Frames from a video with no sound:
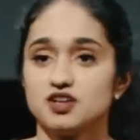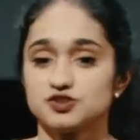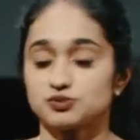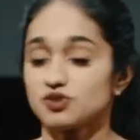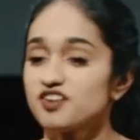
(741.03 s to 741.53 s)

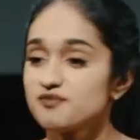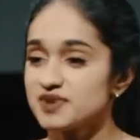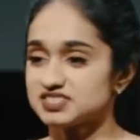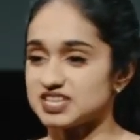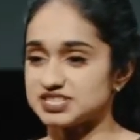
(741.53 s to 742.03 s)
So a lot of
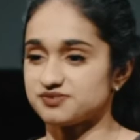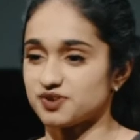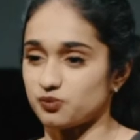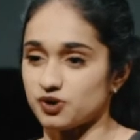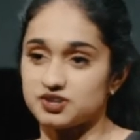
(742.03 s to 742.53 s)
my science
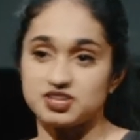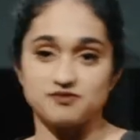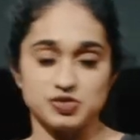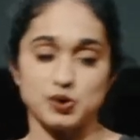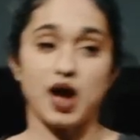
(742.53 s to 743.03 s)
fair work,
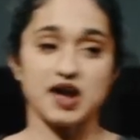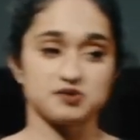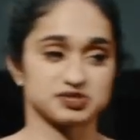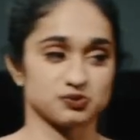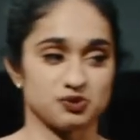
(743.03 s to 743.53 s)
even though I
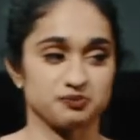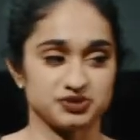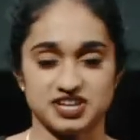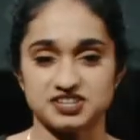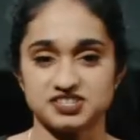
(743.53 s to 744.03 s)
was the one
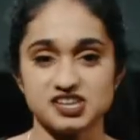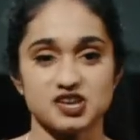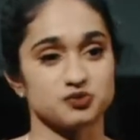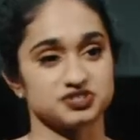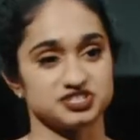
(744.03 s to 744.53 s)
presenting,
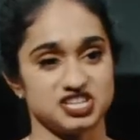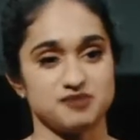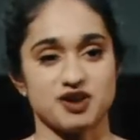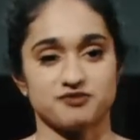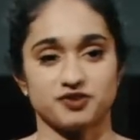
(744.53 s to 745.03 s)
it was a
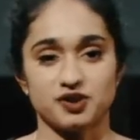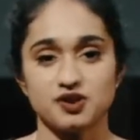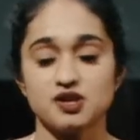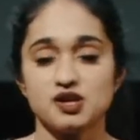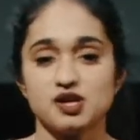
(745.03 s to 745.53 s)
team effort.
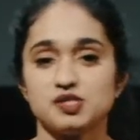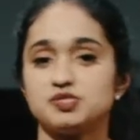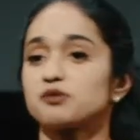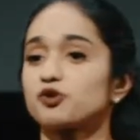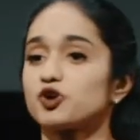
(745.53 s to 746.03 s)

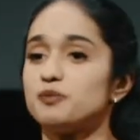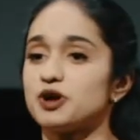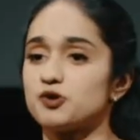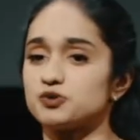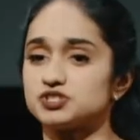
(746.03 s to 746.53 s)
There were
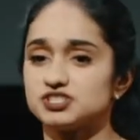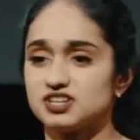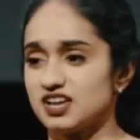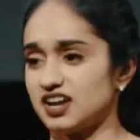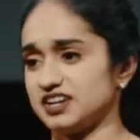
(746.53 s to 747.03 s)
about
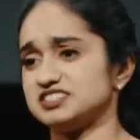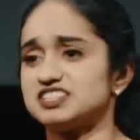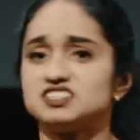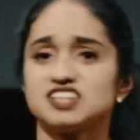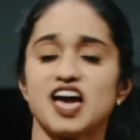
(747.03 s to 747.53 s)
I'd
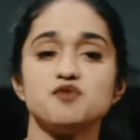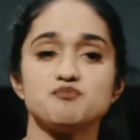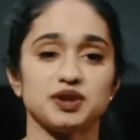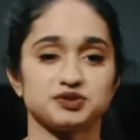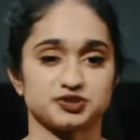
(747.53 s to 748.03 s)
say
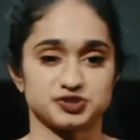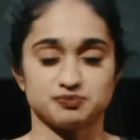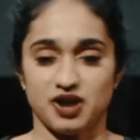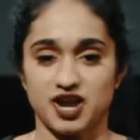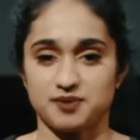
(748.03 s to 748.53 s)
ten mentors
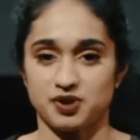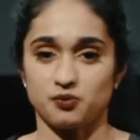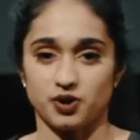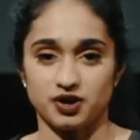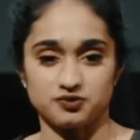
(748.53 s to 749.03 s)
behind
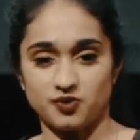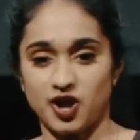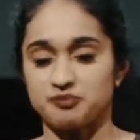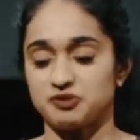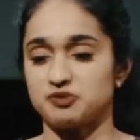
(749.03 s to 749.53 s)
my work,
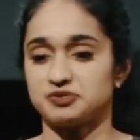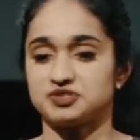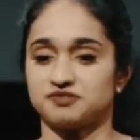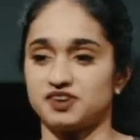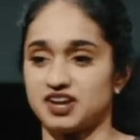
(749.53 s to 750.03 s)
helping me with
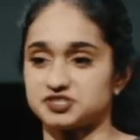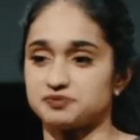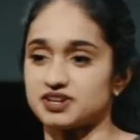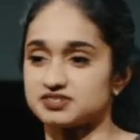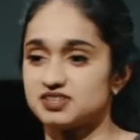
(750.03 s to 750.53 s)
different
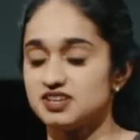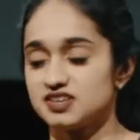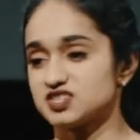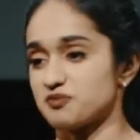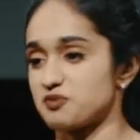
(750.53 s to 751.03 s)
aspects.
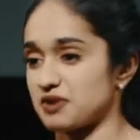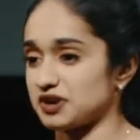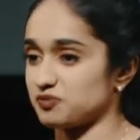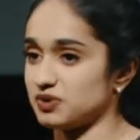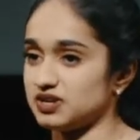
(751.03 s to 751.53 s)
Some in
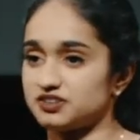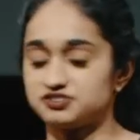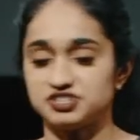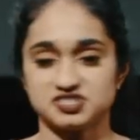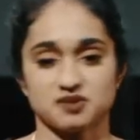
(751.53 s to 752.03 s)

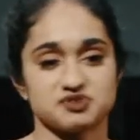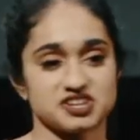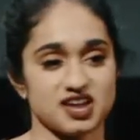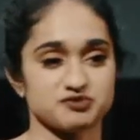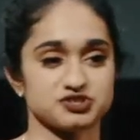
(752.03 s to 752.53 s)
microbiology, some in
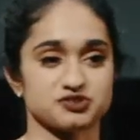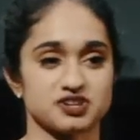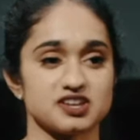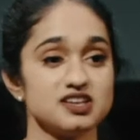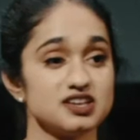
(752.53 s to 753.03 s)

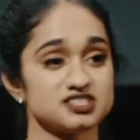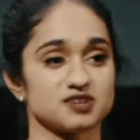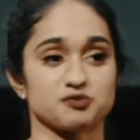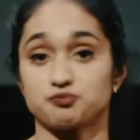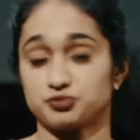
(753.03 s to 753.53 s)
chemistry,
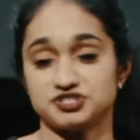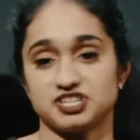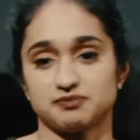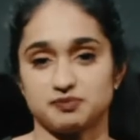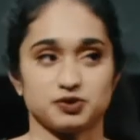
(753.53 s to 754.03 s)
someone
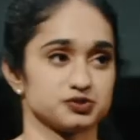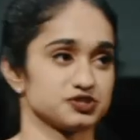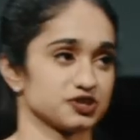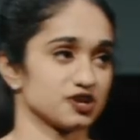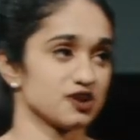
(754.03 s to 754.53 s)
printing my
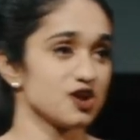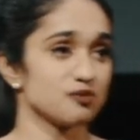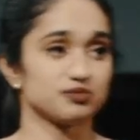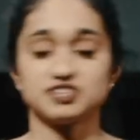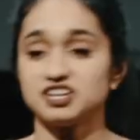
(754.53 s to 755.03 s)
poster,
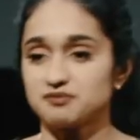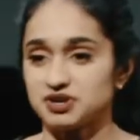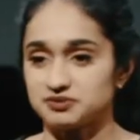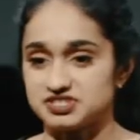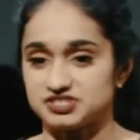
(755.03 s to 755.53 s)
presenting
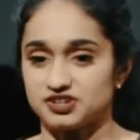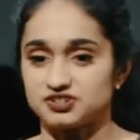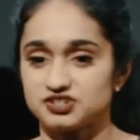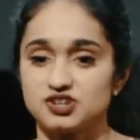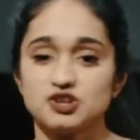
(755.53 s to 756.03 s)
my research.